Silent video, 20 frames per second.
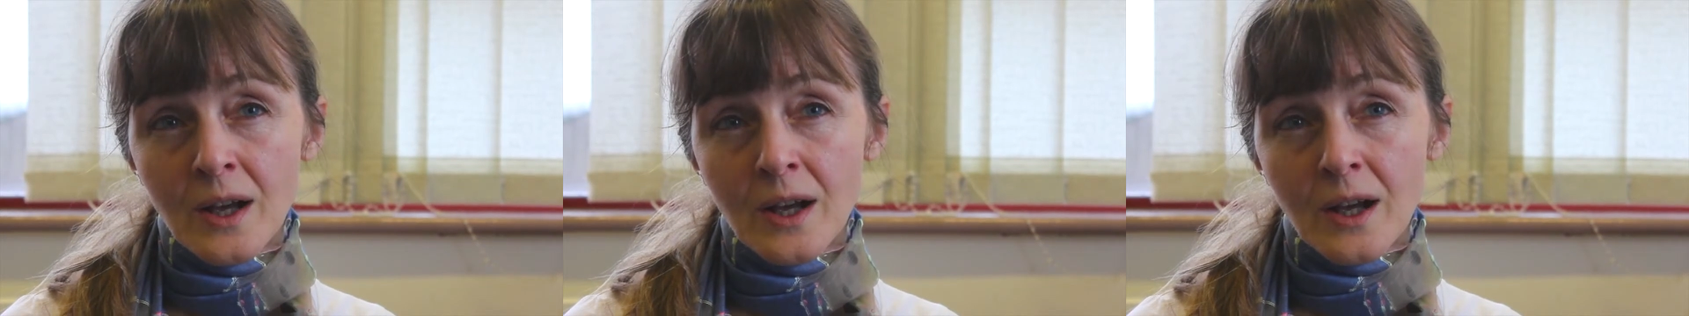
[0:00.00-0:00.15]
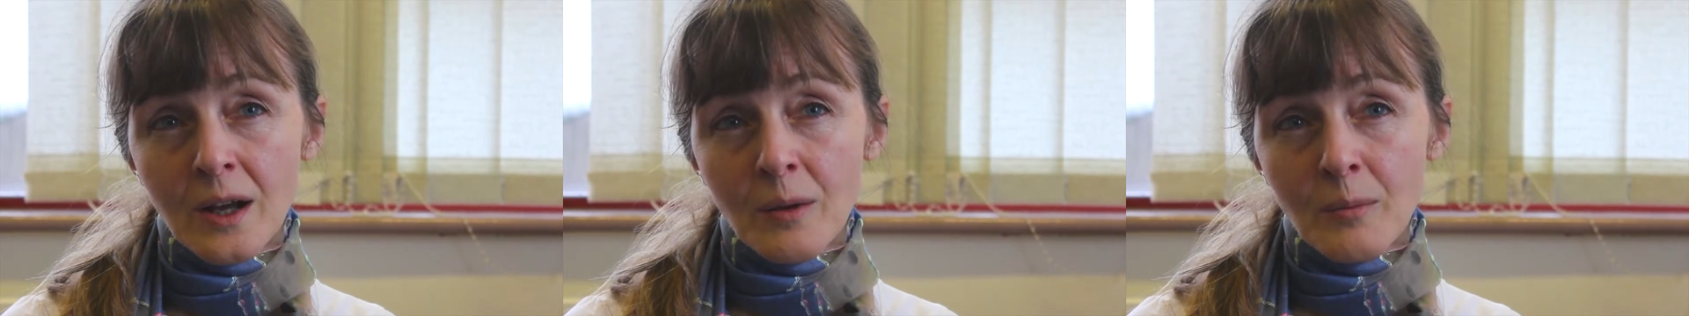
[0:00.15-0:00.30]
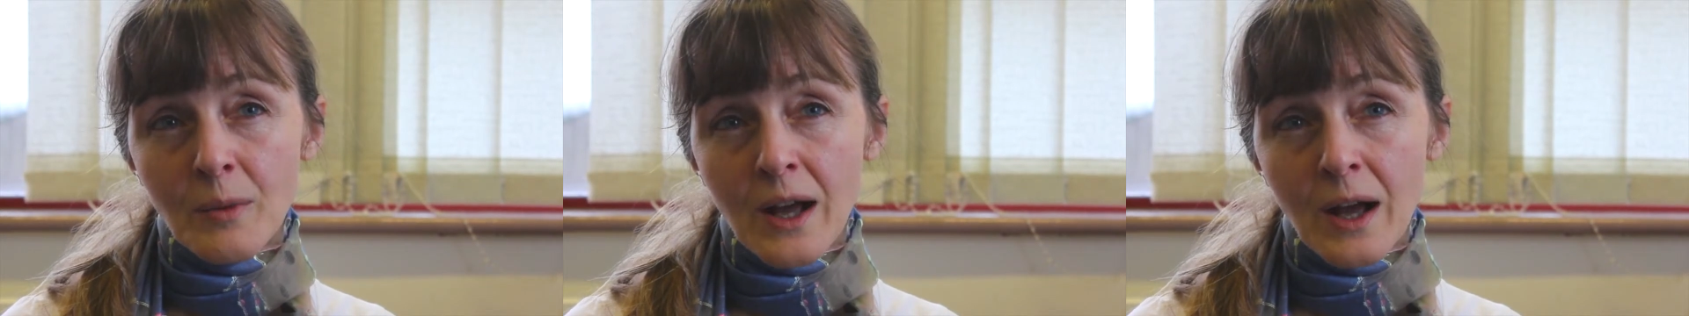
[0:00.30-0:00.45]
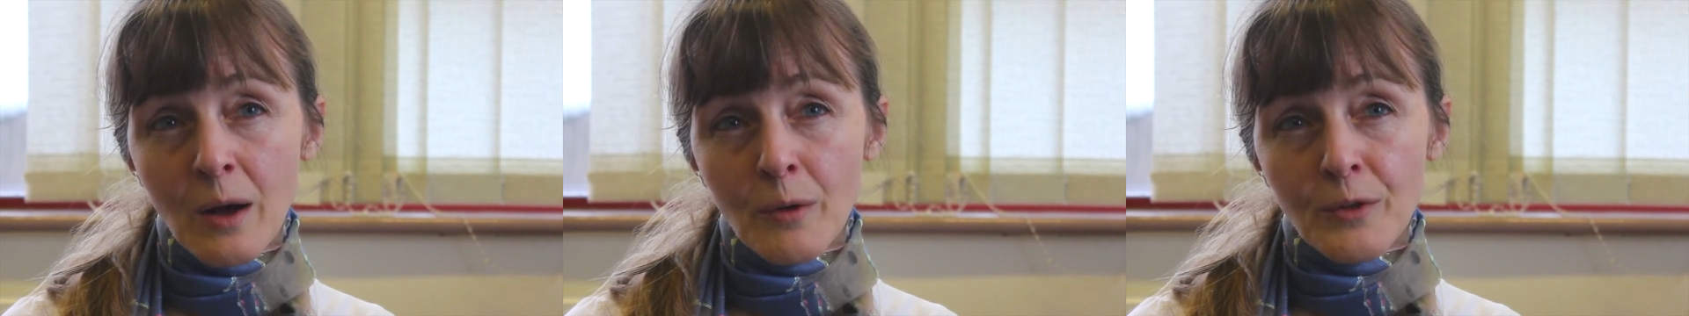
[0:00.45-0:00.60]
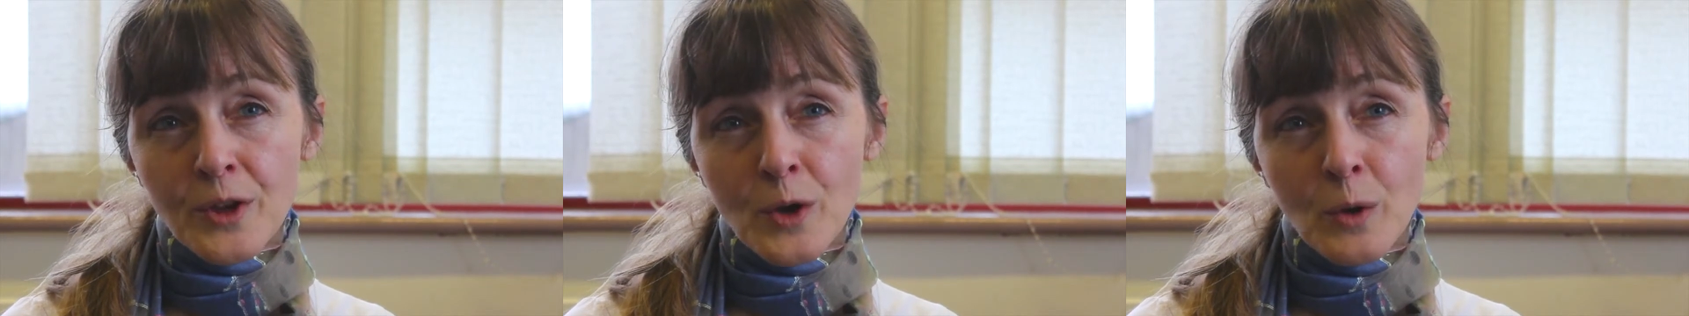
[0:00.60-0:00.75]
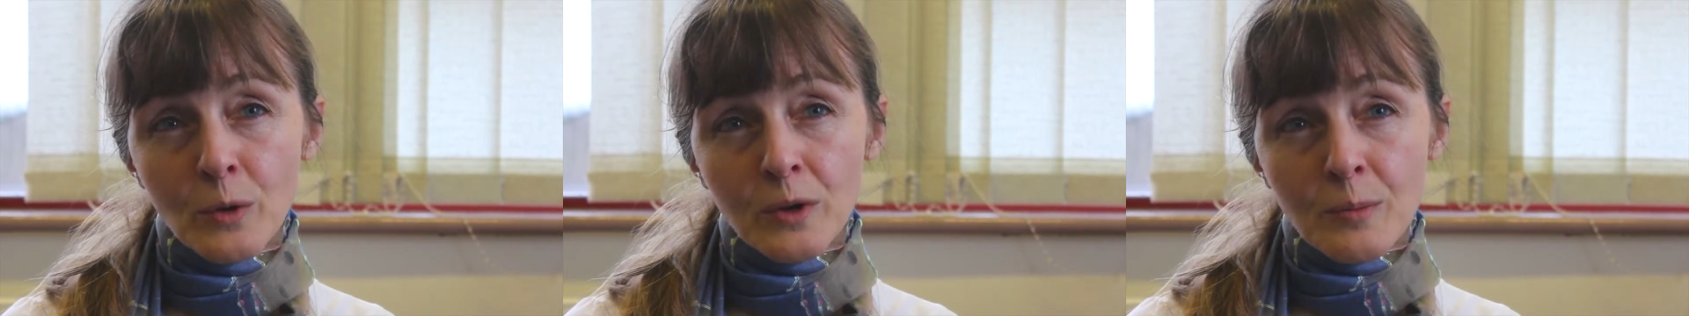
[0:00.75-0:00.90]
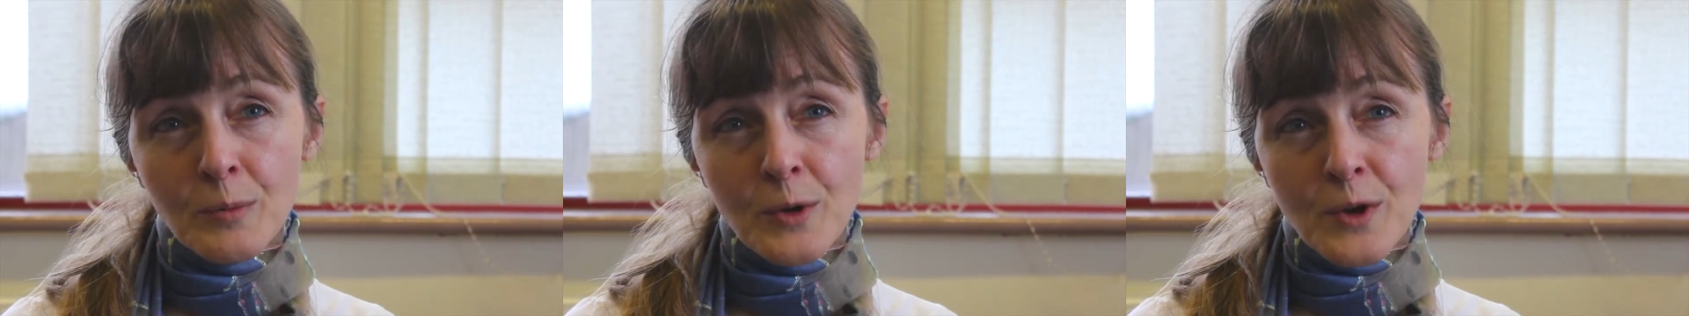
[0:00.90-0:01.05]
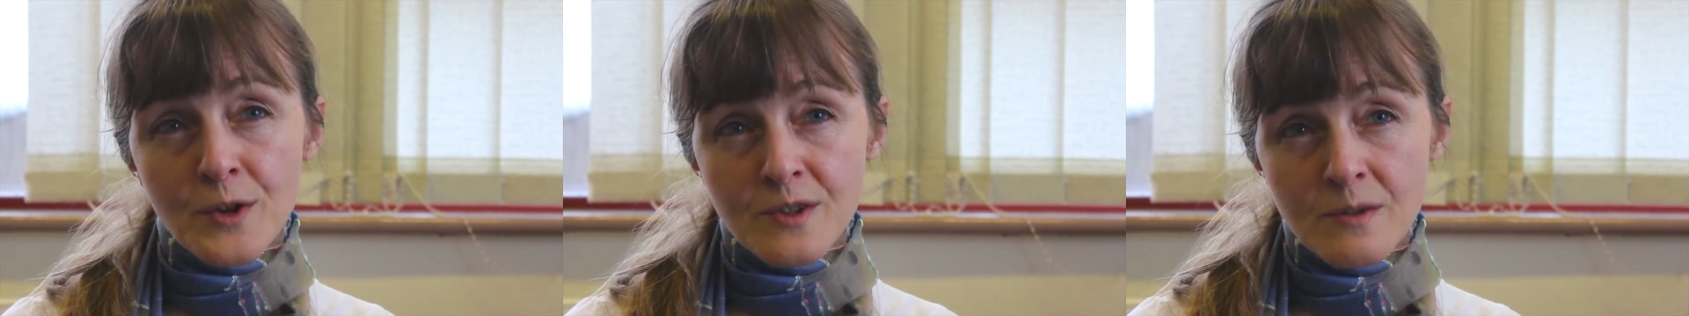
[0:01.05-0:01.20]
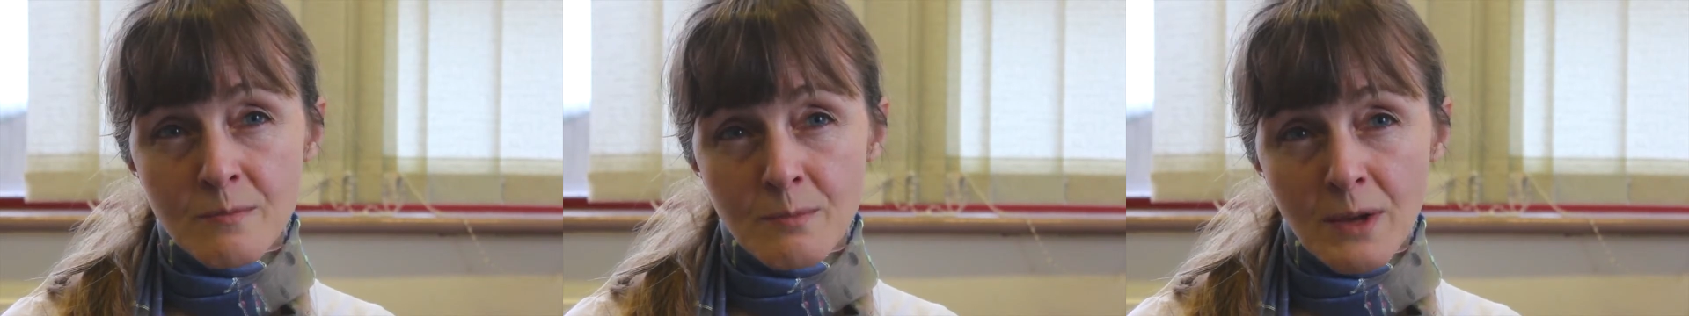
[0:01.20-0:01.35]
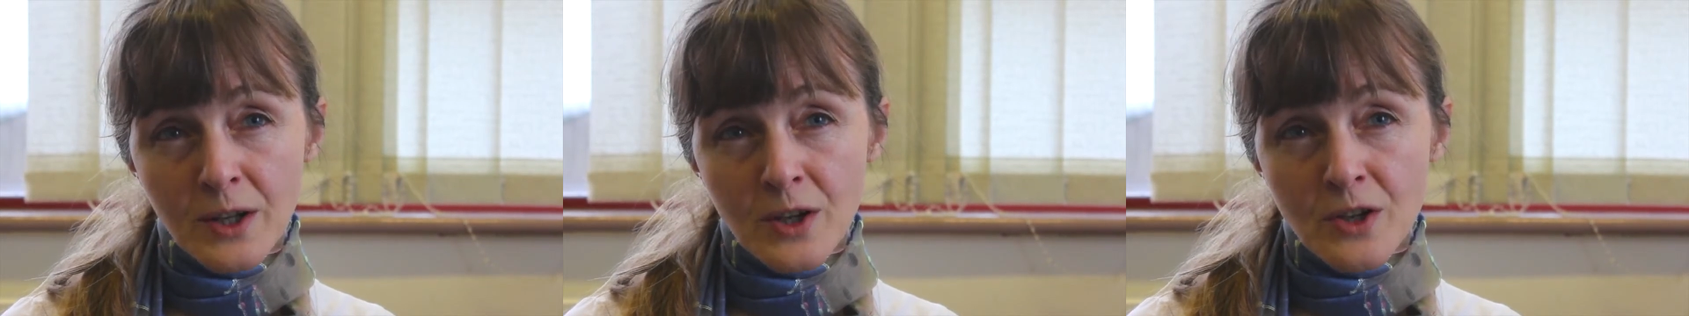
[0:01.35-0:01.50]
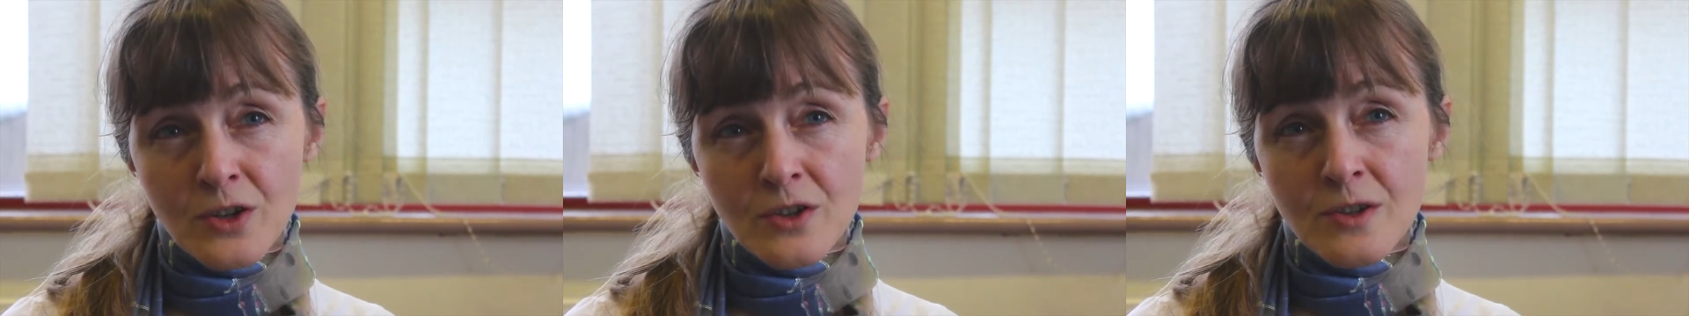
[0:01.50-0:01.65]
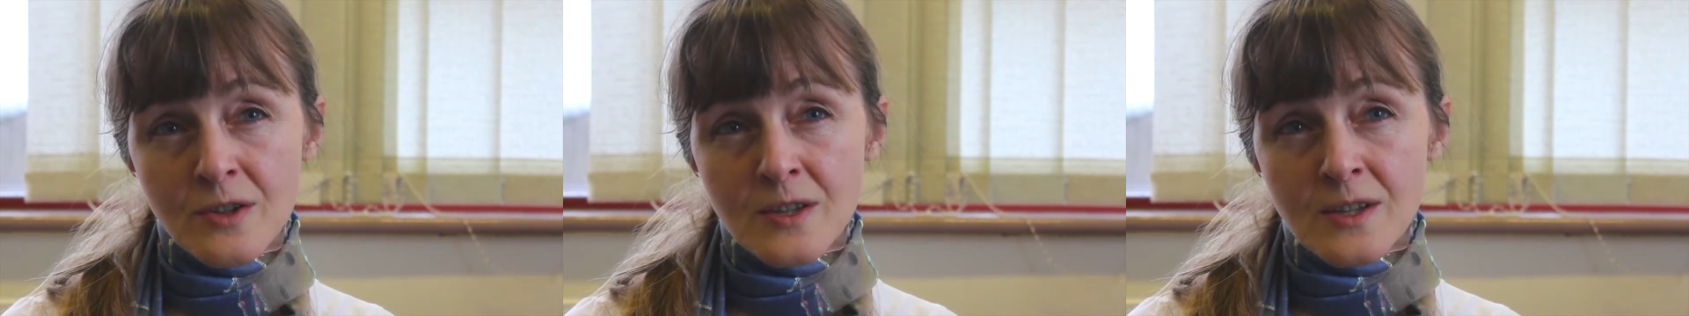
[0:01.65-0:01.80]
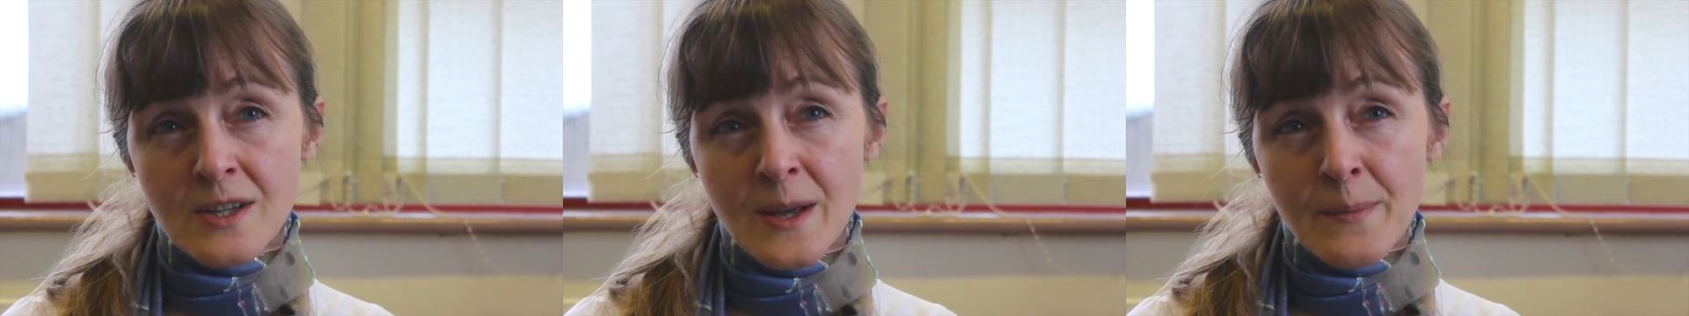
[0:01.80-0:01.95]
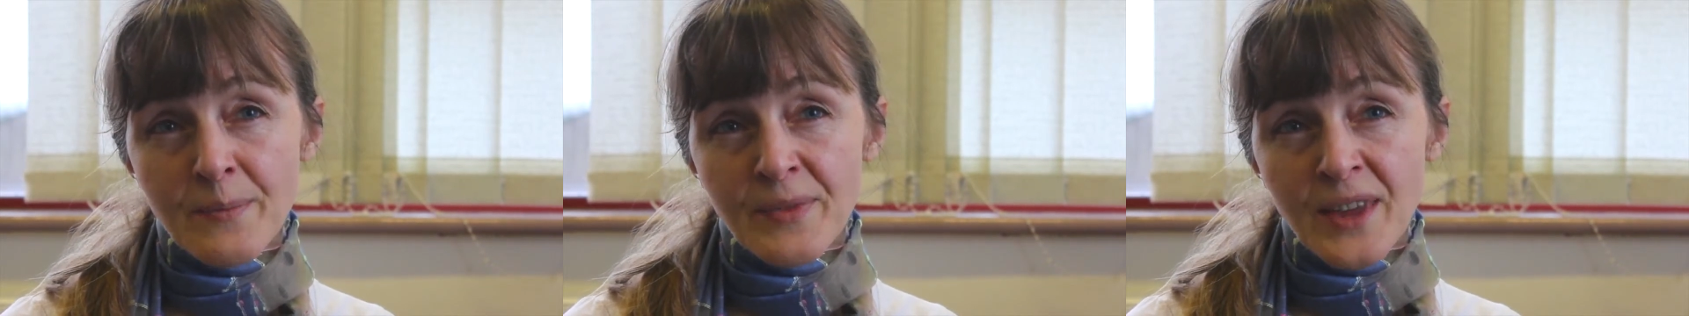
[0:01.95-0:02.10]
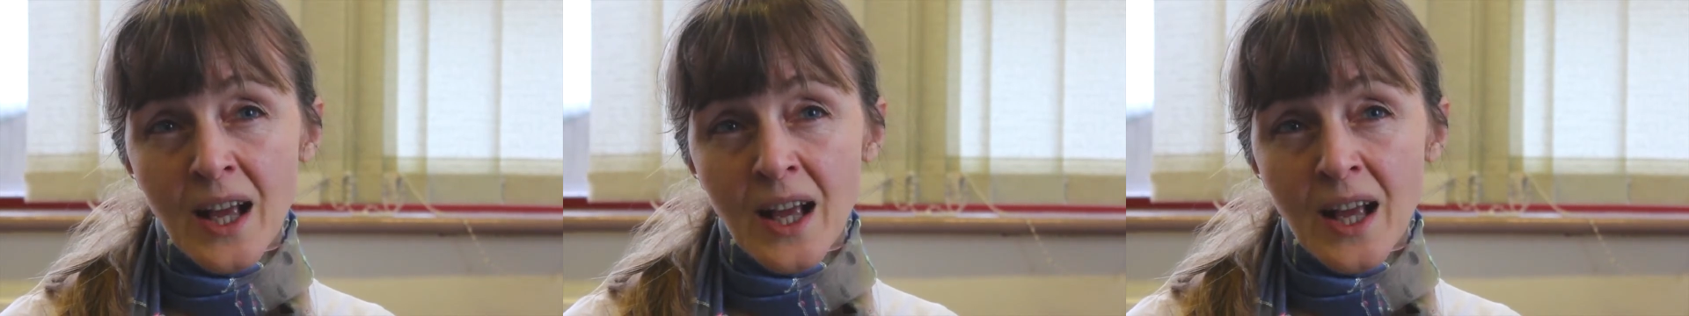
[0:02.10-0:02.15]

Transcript: how the older person manages.